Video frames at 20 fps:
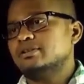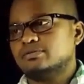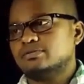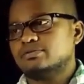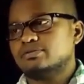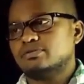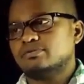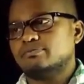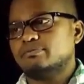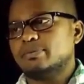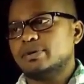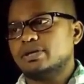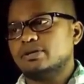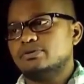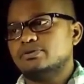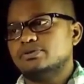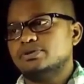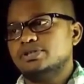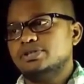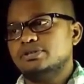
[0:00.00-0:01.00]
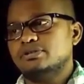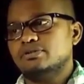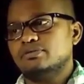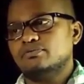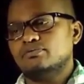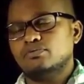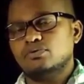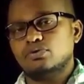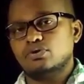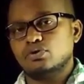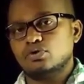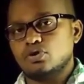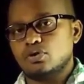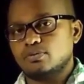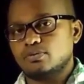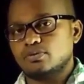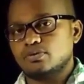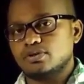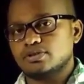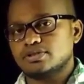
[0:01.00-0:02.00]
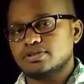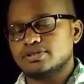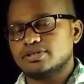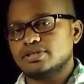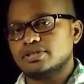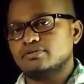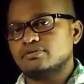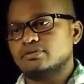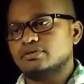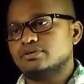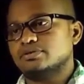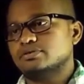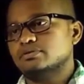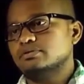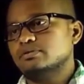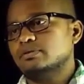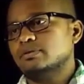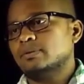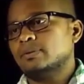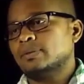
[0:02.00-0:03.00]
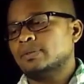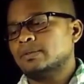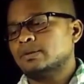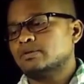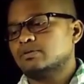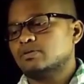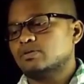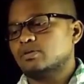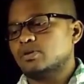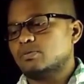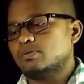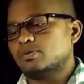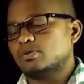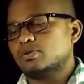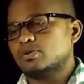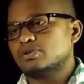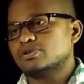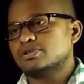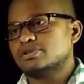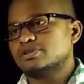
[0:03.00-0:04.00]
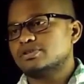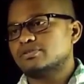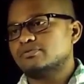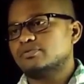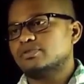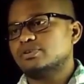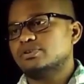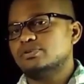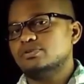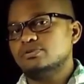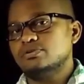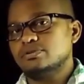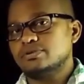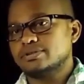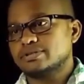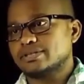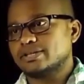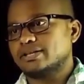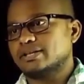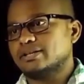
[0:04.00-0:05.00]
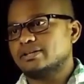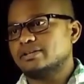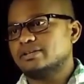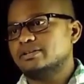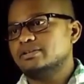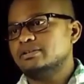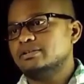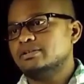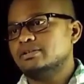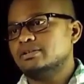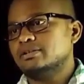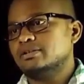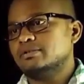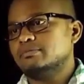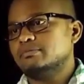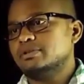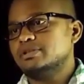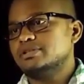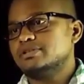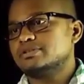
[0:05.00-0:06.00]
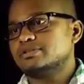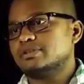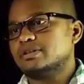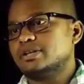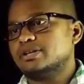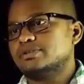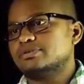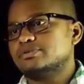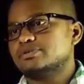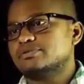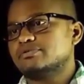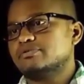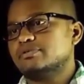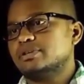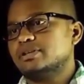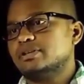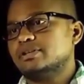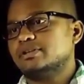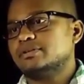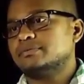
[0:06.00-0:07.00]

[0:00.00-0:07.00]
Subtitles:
So per unit full load copper loss is equal to copper losses referred to secondary means I2 square